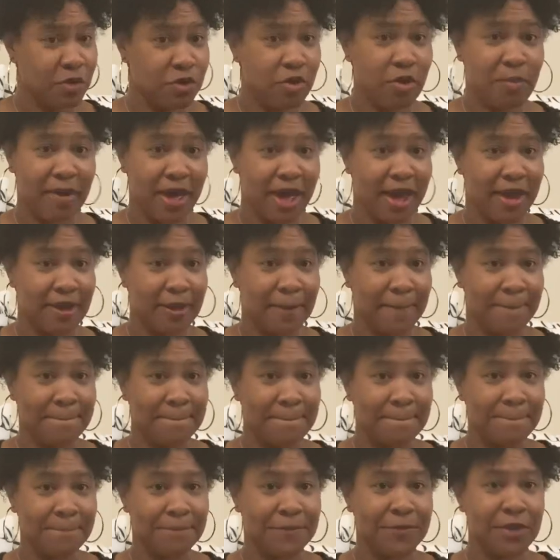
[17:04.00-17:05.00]
your body.
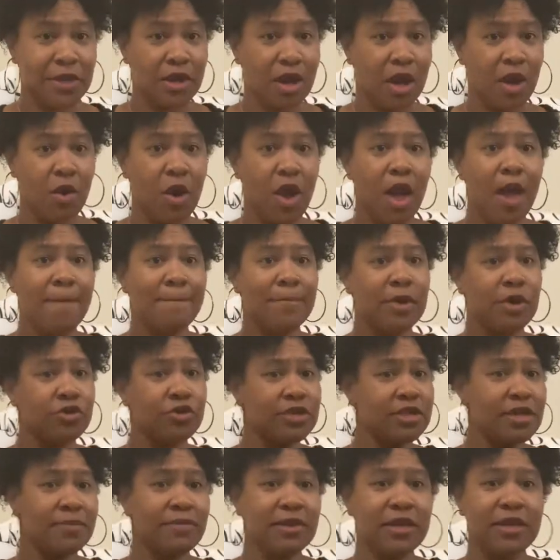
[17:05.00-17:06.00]

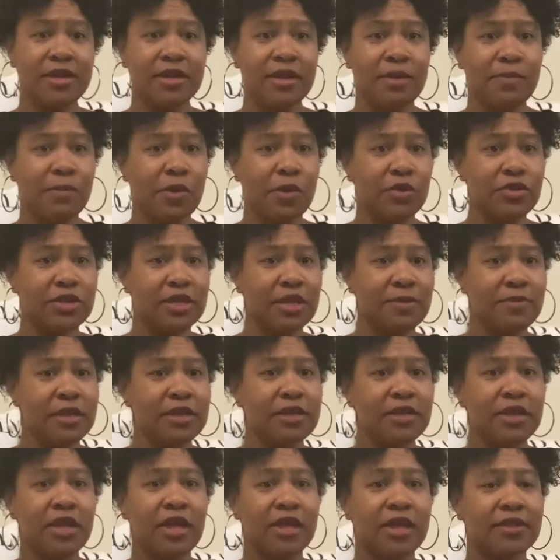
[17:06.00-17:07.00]
Most
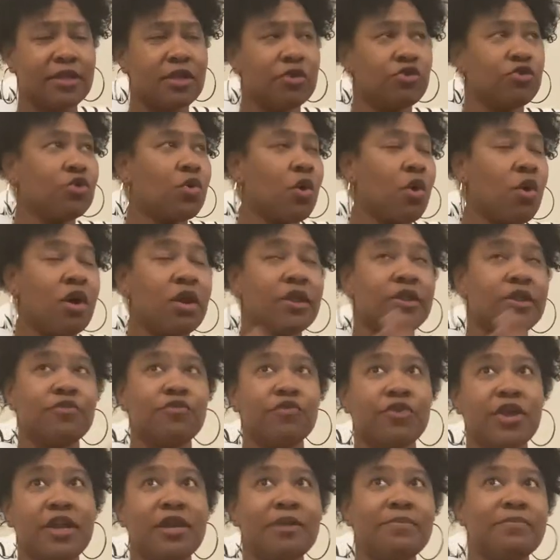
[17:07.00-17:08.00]
CBD essential oil is
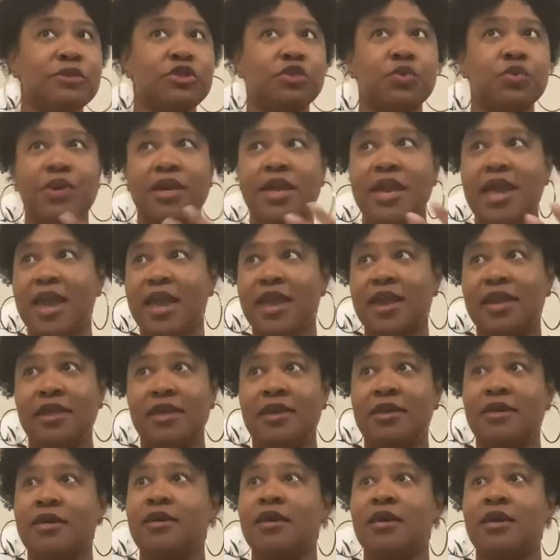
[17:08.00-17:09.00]
running between
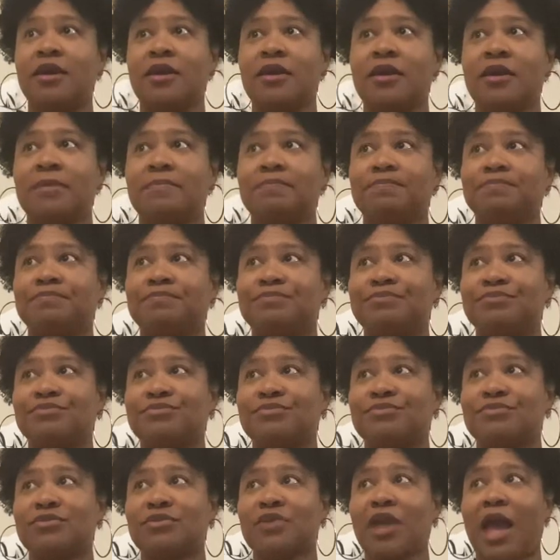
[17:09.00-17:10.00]
80.
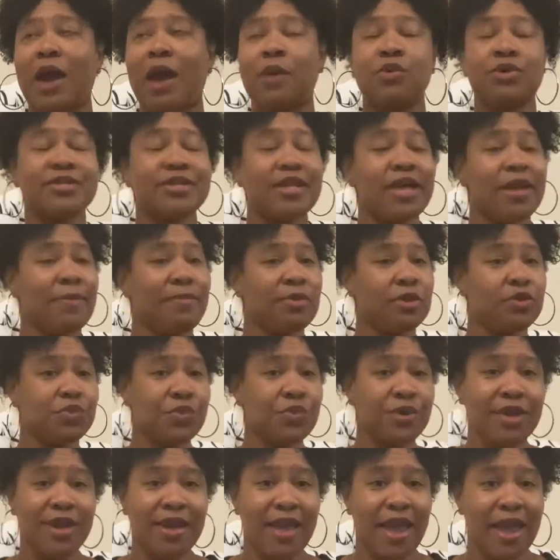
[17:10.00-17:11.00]
I would say
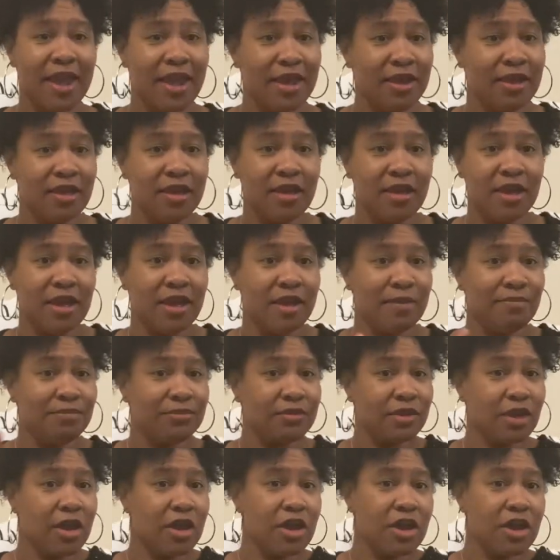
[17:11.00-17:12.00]
between $80 and
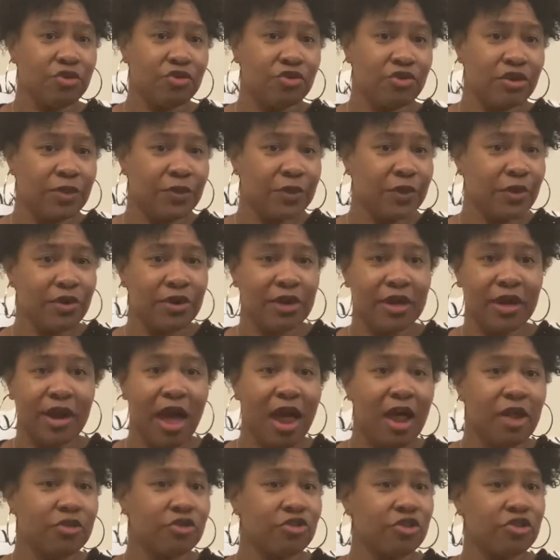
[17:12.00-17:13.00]

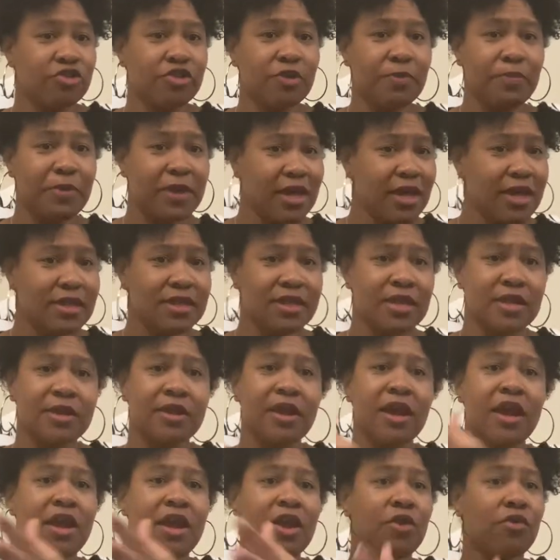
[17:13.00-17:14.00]
$130. Just depends. And
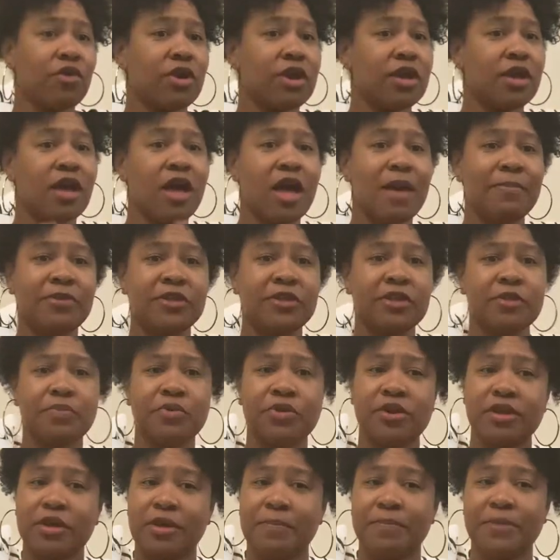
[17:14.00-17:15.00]
Green Compass is
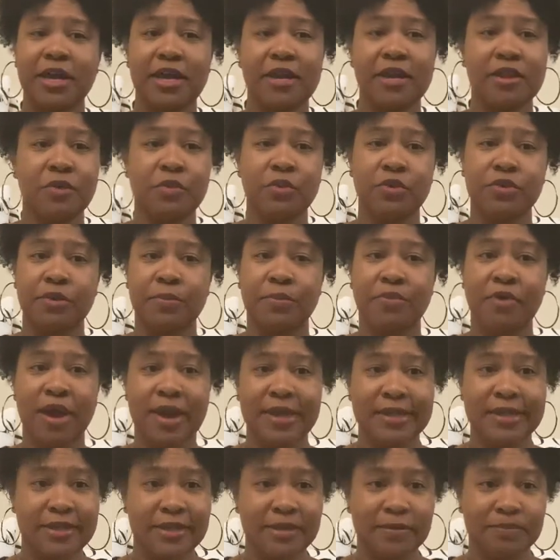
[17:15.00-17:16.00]
pretty competitive with the
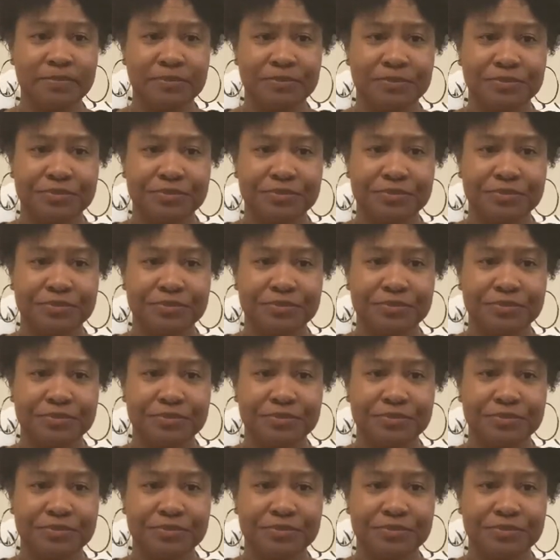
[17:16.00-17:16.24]
pricing,